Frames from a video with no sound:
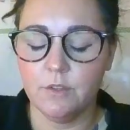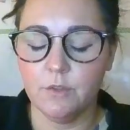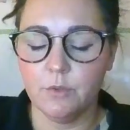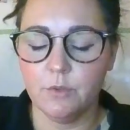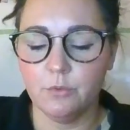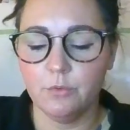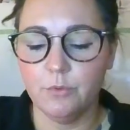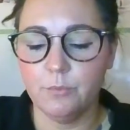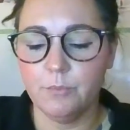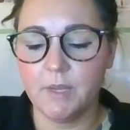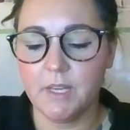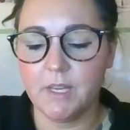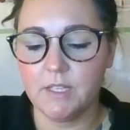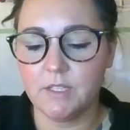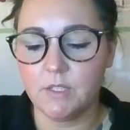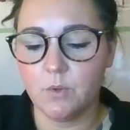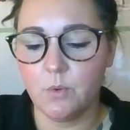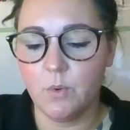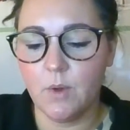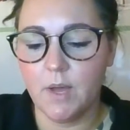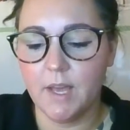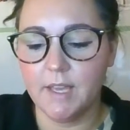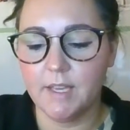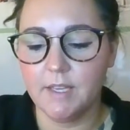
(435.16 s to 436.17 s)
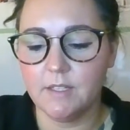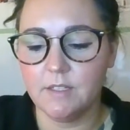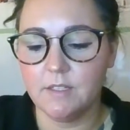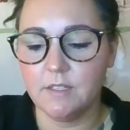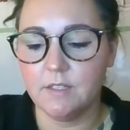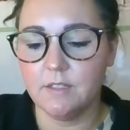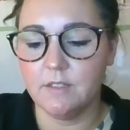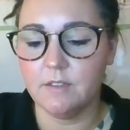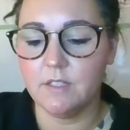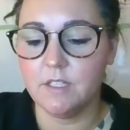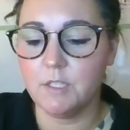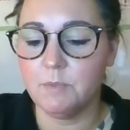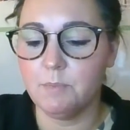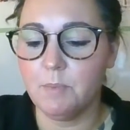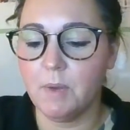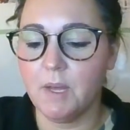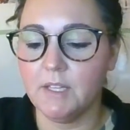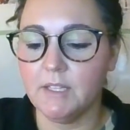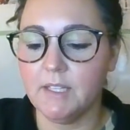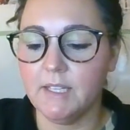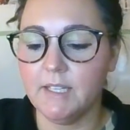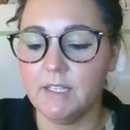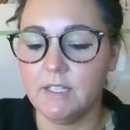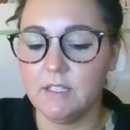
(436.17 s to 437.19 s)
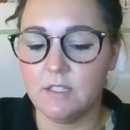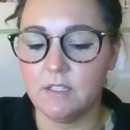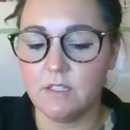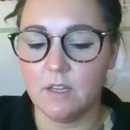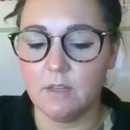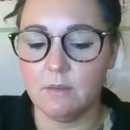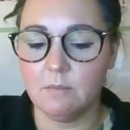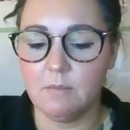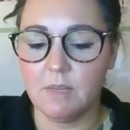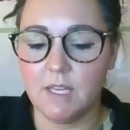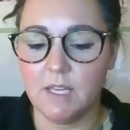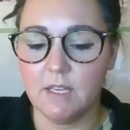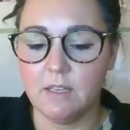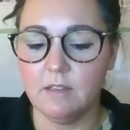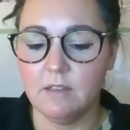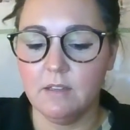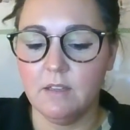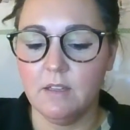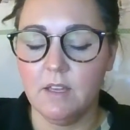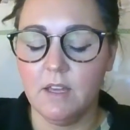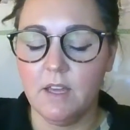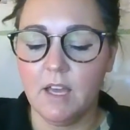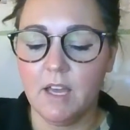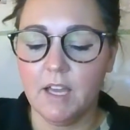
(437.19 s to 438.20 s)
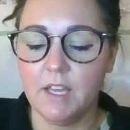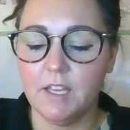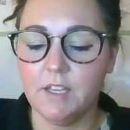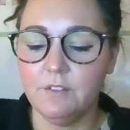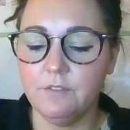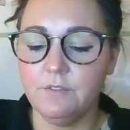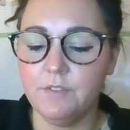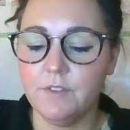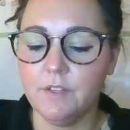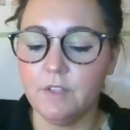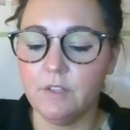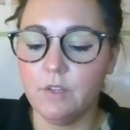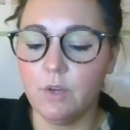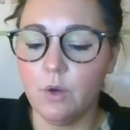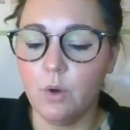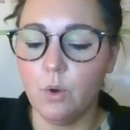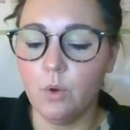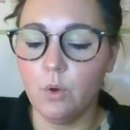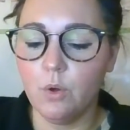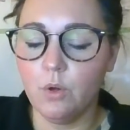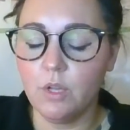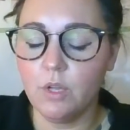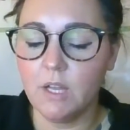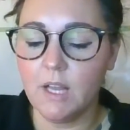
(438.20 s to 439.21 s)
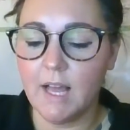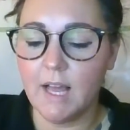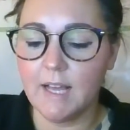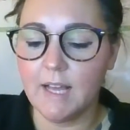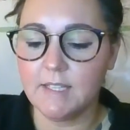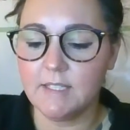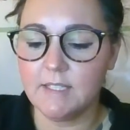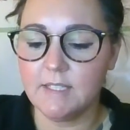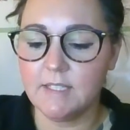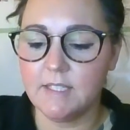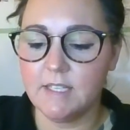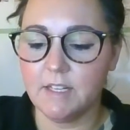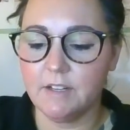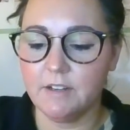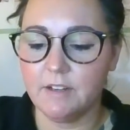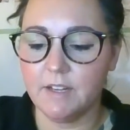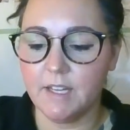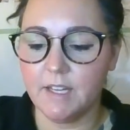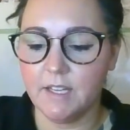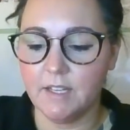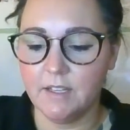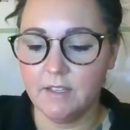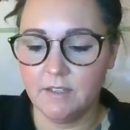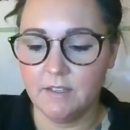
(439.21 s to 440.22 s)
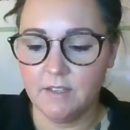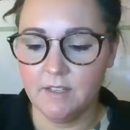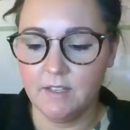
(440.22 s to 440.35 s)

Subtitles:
The room gets quiet. The spotlight is on me. I can feel the whole class staring.